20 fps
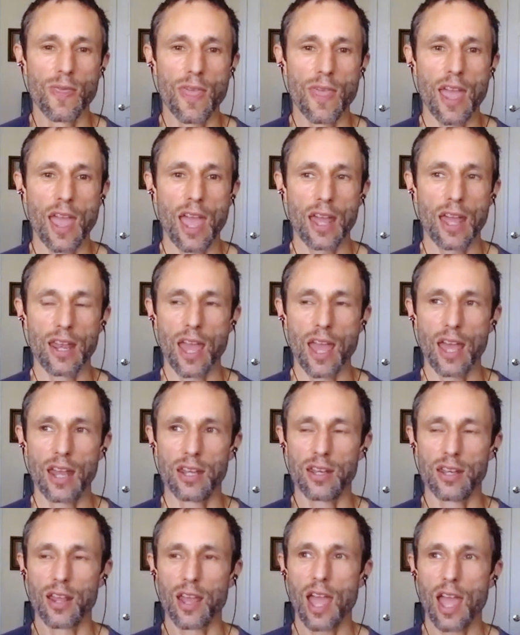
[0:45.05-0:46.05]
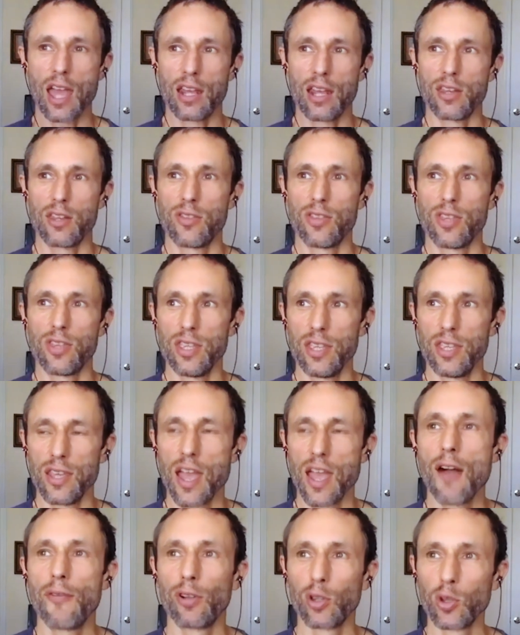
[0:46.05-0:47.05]
and and and the
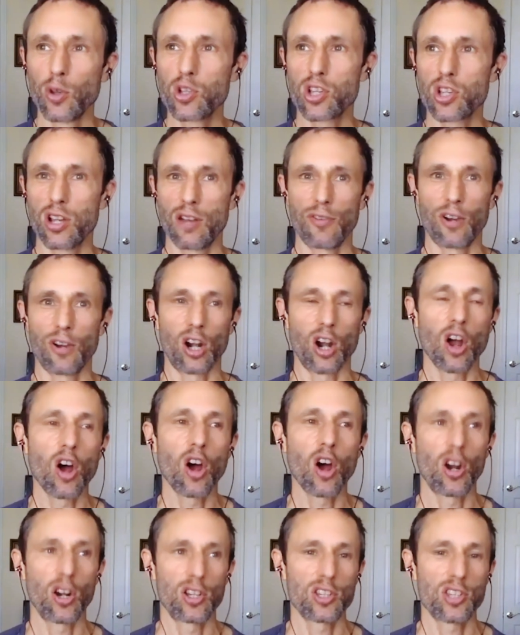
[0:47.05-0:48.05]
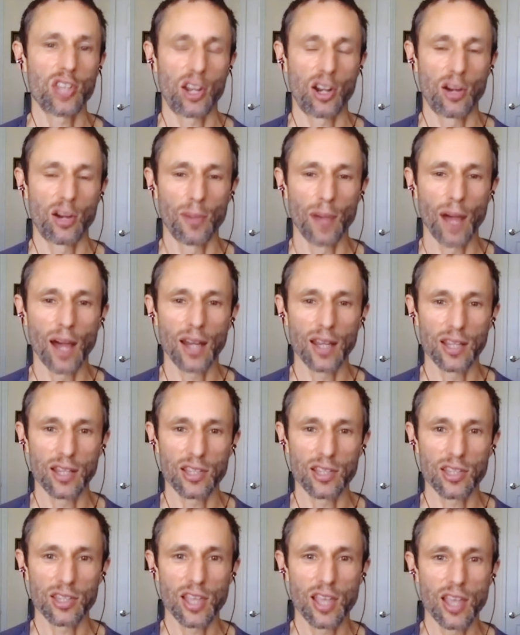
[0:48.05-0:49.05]
evolution of our hearts and our
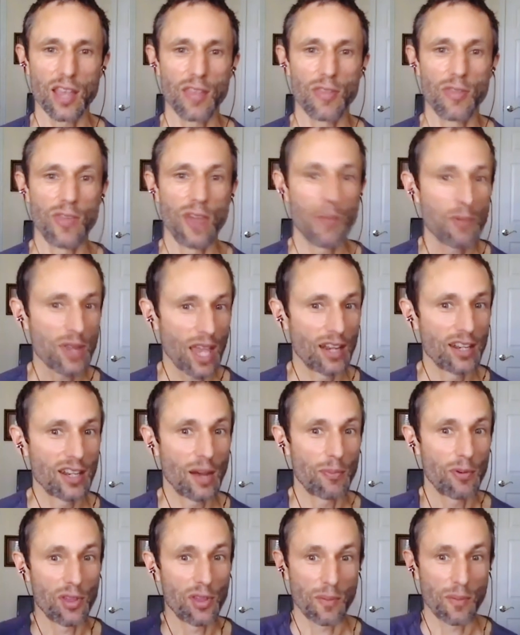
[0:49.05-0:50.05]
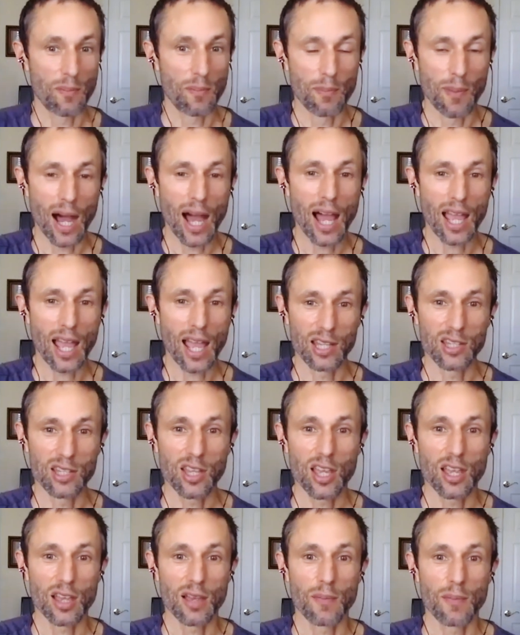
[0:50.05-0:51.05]
bodies then we end up with mind
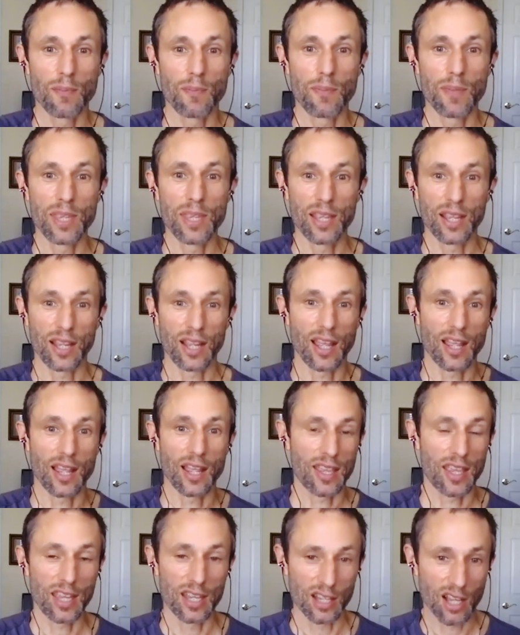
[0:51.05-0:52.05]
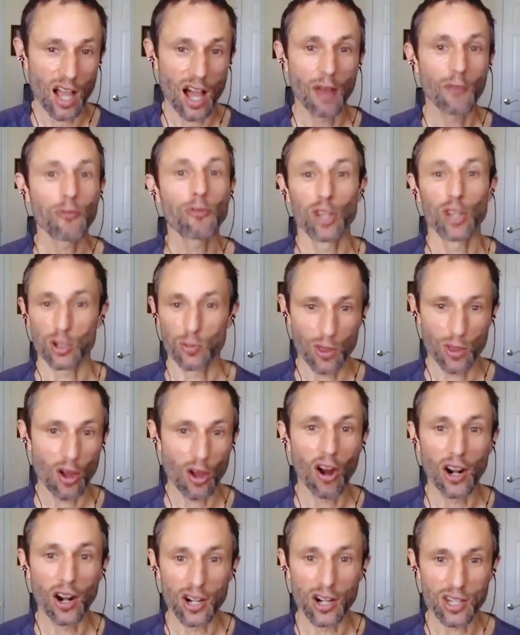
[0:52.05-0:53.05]
being in conflict with
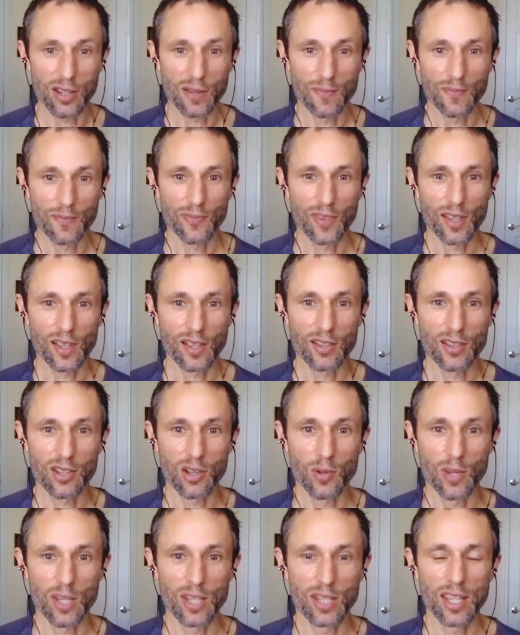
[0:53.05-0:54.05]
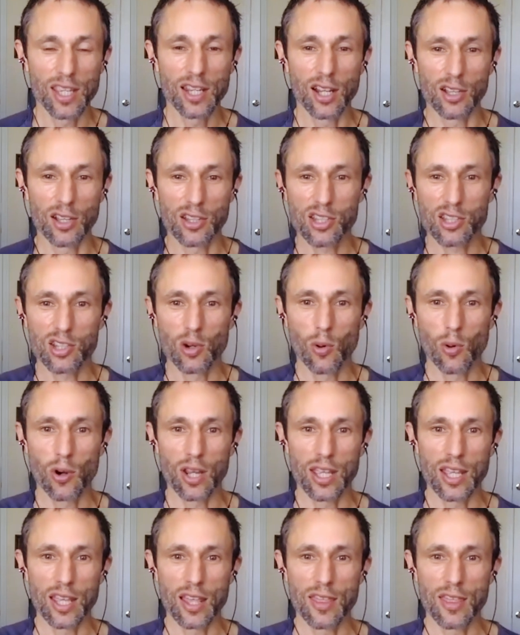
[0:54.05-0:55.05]
heart so we need a
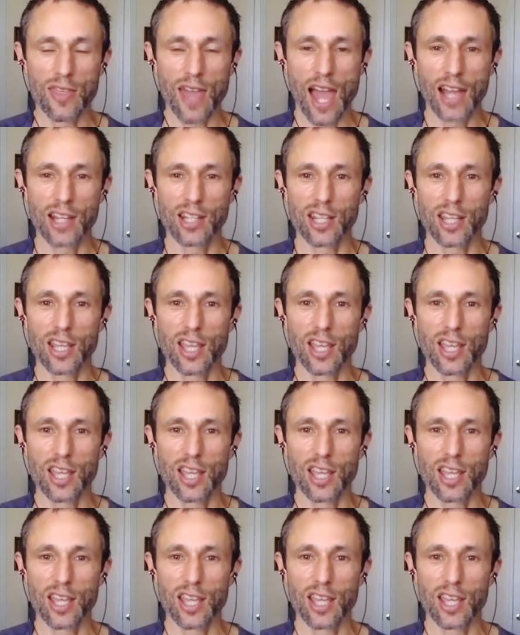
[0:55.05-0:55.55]
story that